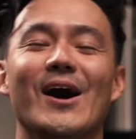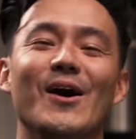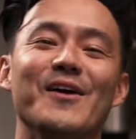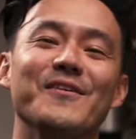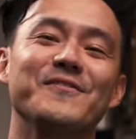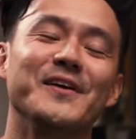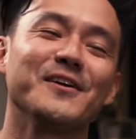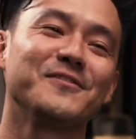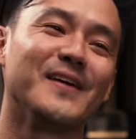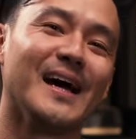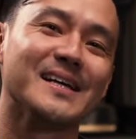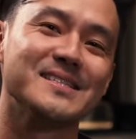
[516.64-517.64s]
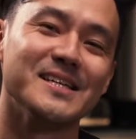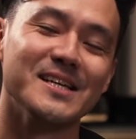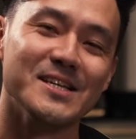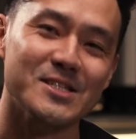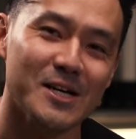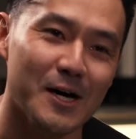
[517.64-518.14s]
All right, Fairfax
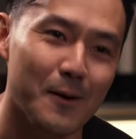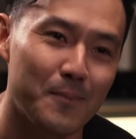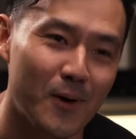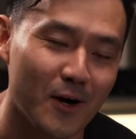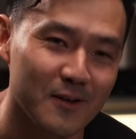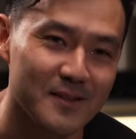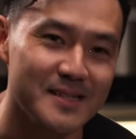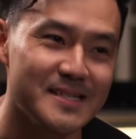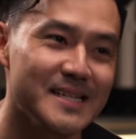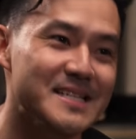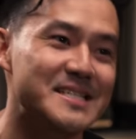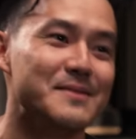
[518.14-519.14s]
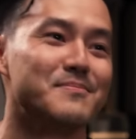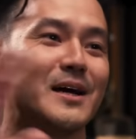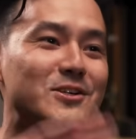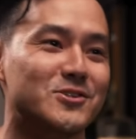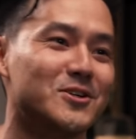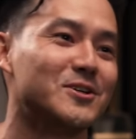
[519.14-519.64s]
is uh, part of the DC
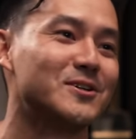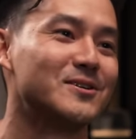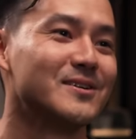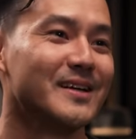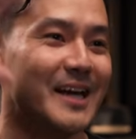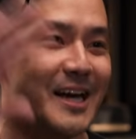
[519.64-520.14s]
metro yeah,